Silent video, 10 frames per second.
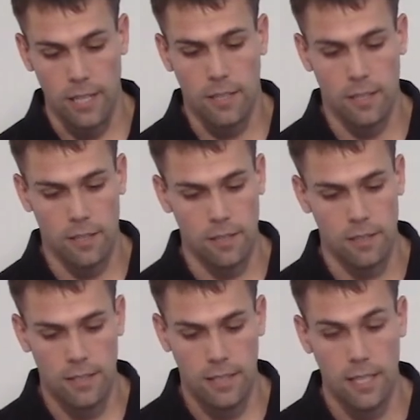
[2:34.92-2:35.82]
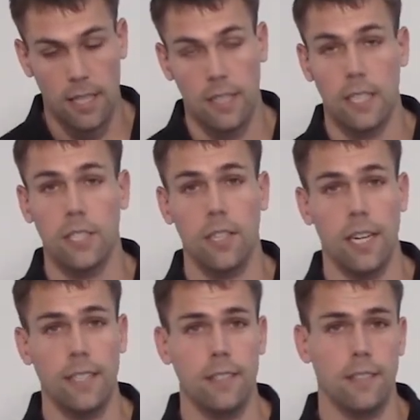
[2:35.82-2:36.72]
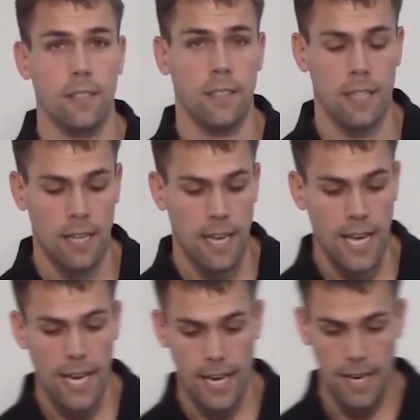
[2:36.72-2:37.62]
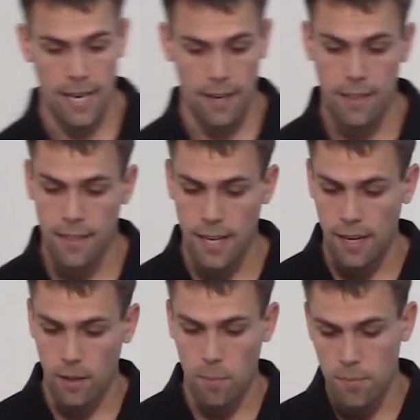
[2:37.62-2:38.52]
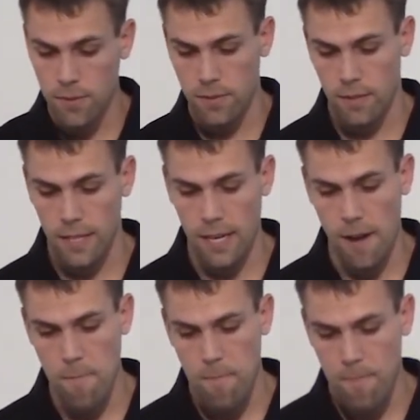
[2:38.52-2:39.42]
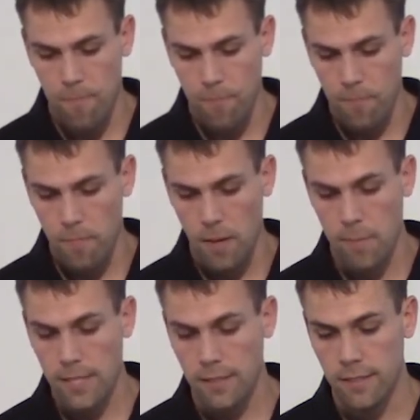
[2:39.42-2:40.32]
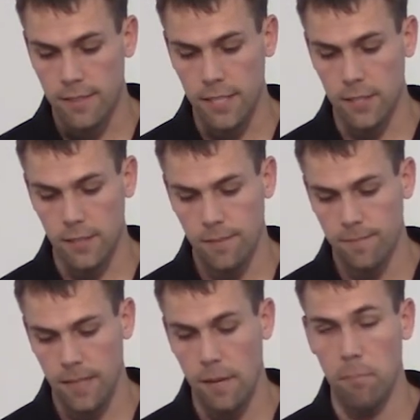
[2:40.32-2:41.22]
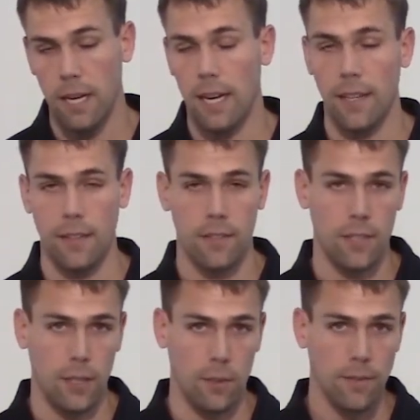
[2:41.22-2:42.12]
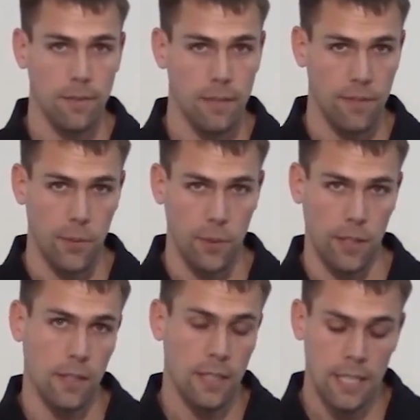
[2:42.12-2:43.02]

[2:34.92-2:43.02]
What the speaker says: called Glacier Ice, and that helps basically seal and bond the stone, if you will,